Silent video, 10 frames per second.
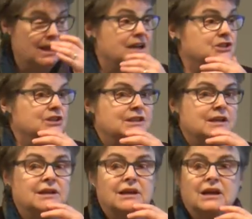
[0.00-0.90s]
And I actually
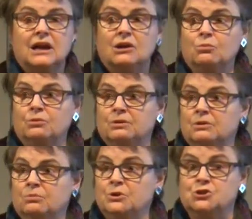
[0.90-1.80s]
think
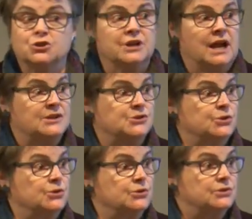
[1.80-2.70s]
we shouldn't ask
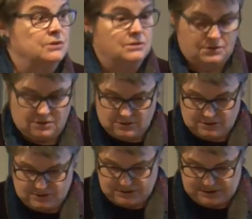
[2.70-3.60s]
girls
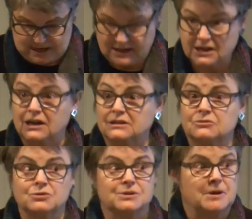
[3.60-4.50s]
to take on
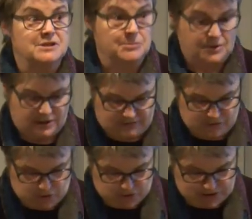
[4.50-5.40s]
responsibility for their